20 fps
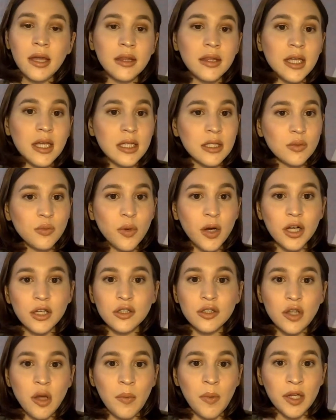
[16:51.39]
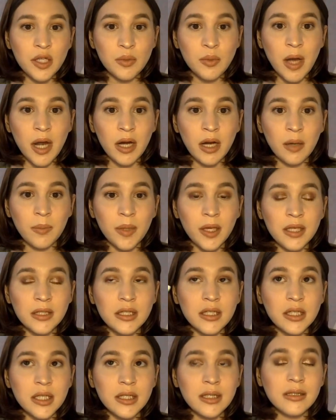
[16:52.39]
This works so much better
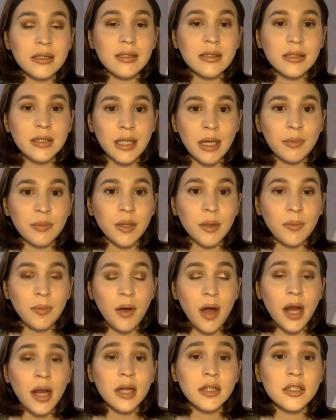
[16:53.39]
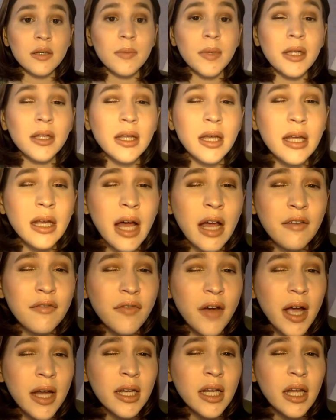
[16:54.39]
because it doesn't skip the product on my lid. I
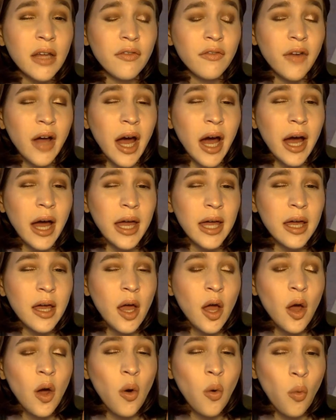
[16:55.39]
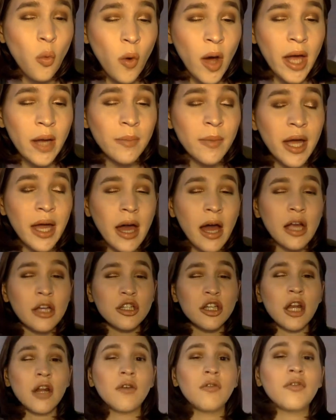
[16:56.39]
find if I wet my
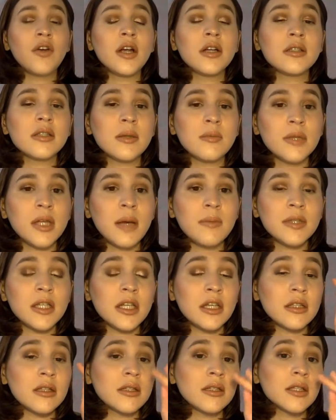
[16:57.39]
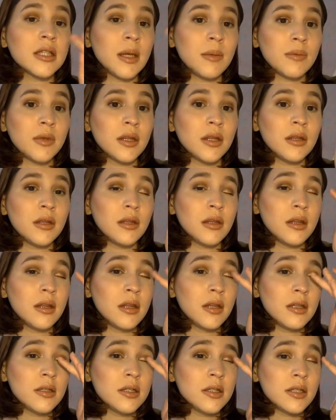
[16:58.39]
eyeshadow first, sometimes it could skip
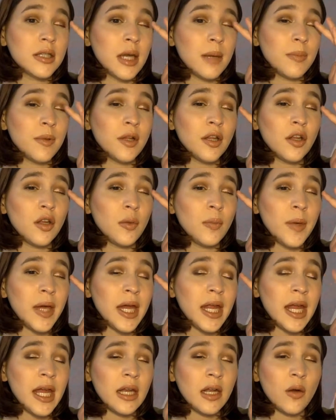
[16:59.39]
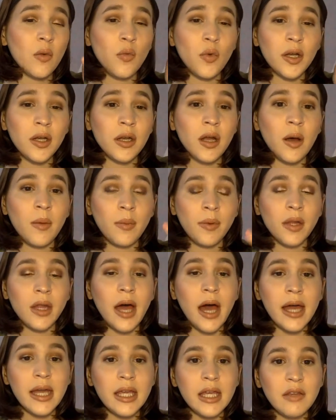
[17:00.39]
a little bit, and it wouldn't
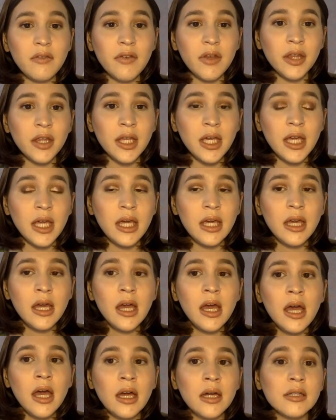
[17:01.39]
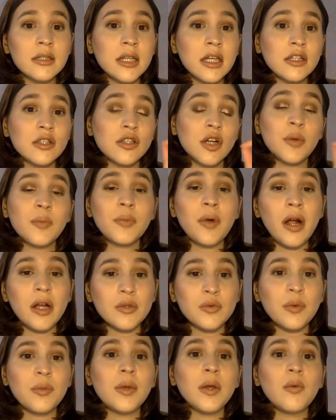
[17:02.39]
apply evenly, because like certain
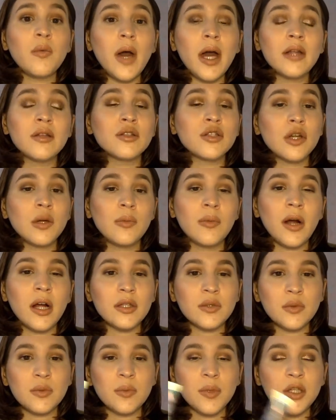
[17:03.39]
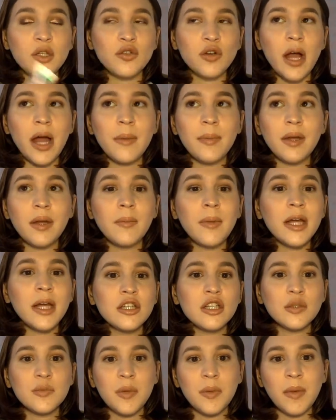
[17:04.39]
parts would be wet and certain parts would be dry. But it
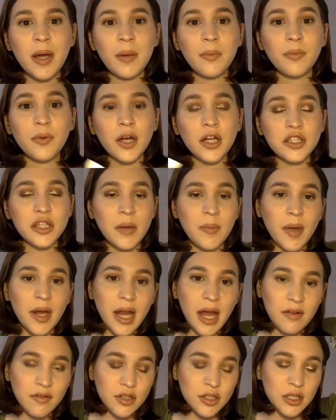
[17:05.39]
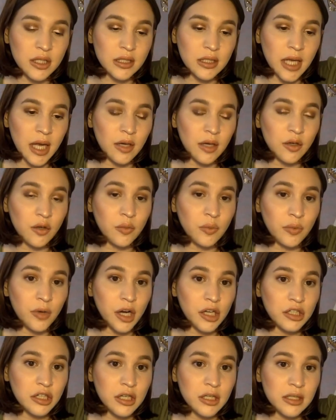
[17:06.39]
just be my brush. I might have to just get new
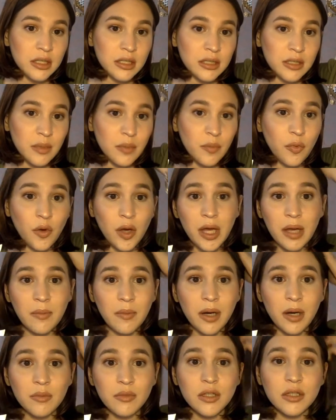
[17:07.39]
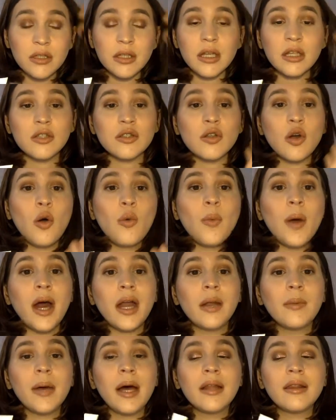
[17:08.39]
brushes at some point, but I'm just like so
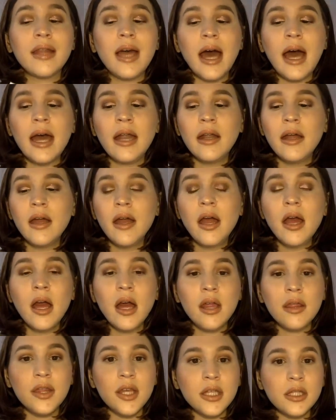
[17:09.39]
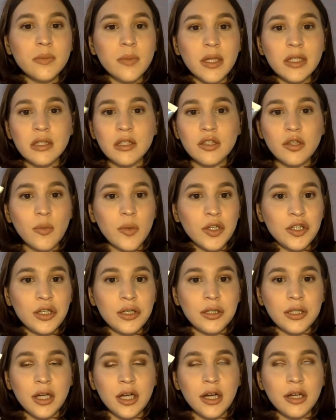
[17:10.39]
bad about that. This makes it so much
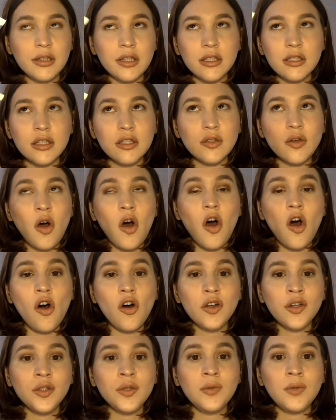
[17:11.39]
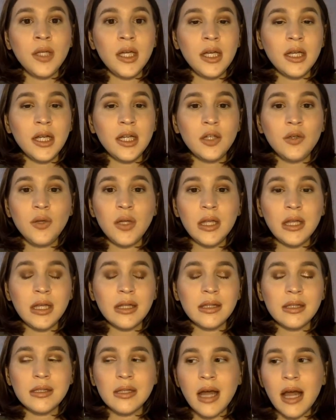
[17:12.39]
easier. This is all you need, and you need
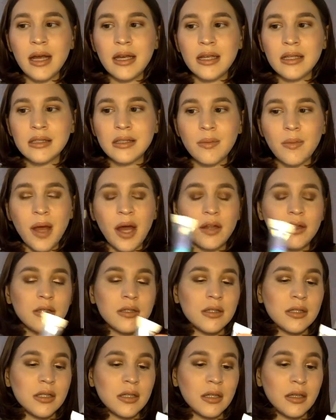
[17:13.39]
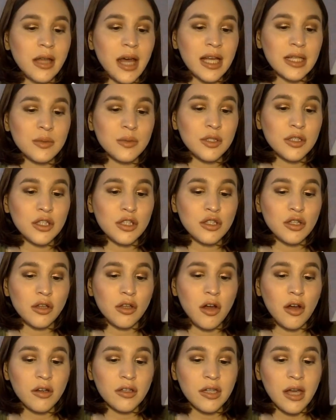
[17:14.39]
like the tiniest amount. This is going to last me such a
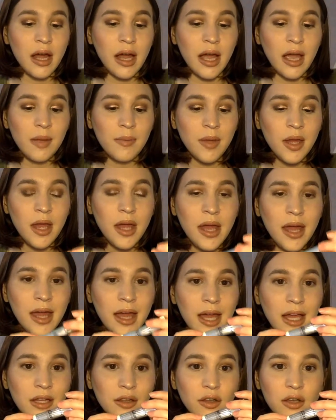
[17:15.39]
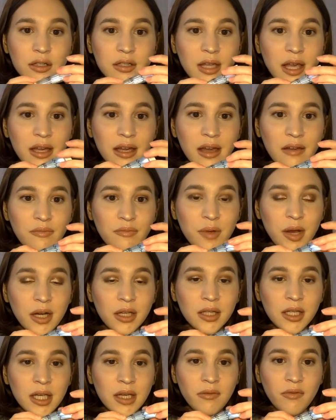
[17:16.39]
long time. It looks like I've
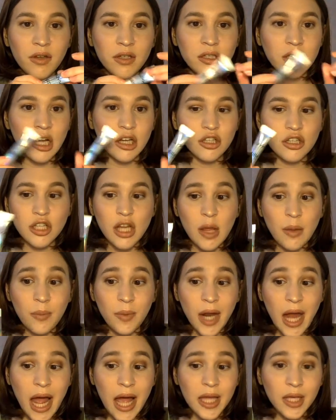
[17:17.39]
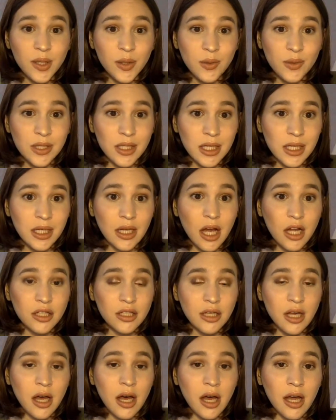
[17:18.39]
barely even touched it, but I use it a
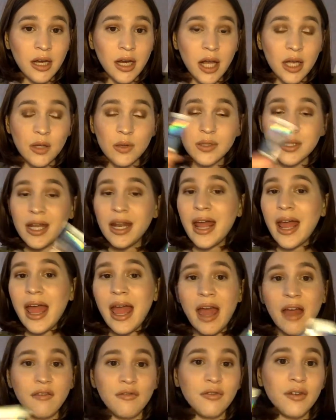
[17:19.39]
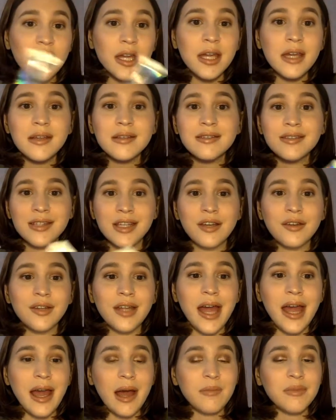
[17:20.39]
ton. I use it every single
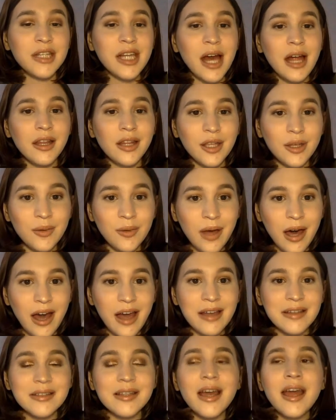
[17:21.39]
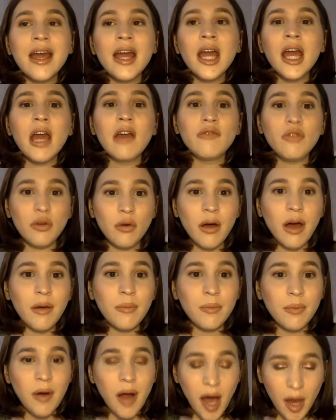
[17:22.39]
day. I'm telling you guys, if you
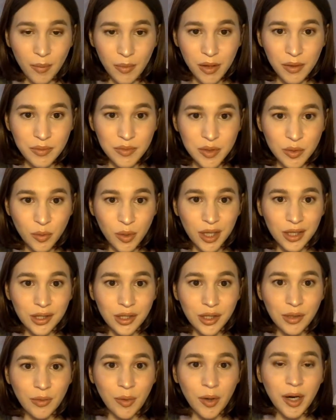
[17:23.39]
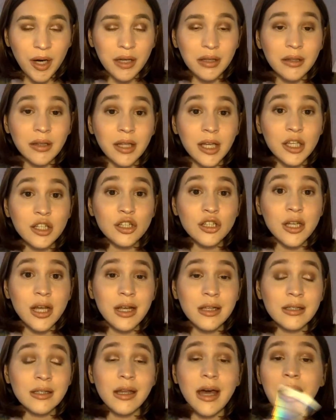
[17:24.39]
have problems with your lid
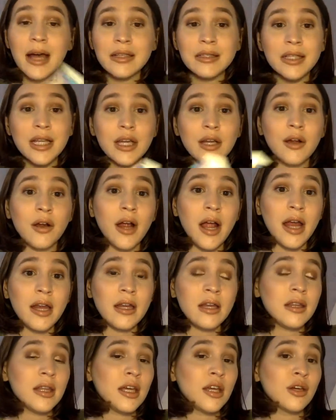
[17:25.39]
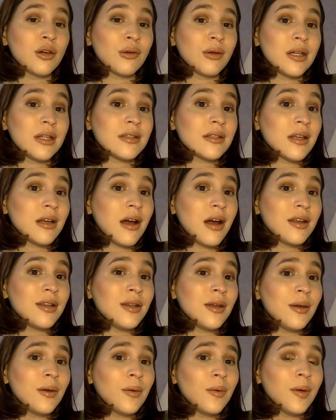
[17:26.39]
shades lasting or anything creasing on
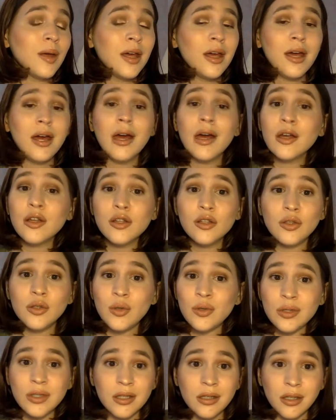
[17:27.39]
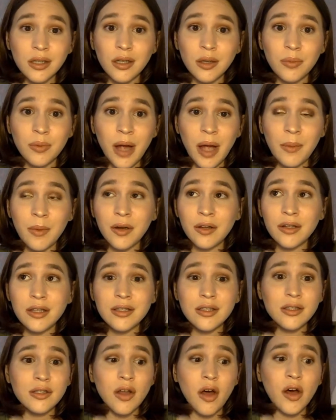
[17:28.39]
you, use a glitter primer.
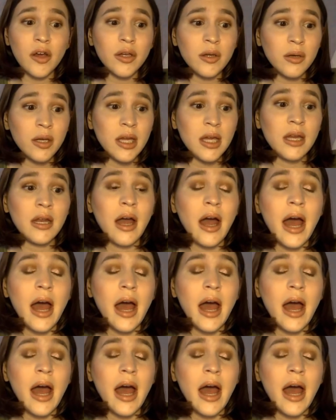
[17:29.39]
This is all you need.